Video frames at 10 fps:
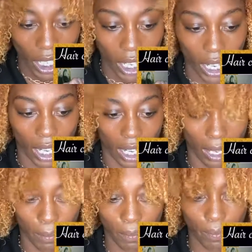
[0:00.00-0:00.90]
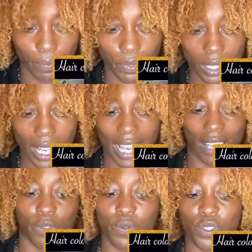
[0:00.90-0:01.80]
um, kind
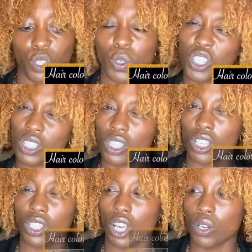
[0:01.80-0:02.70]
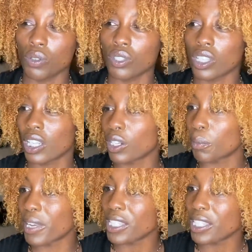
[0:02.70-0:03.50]
of switching the tones a little bit.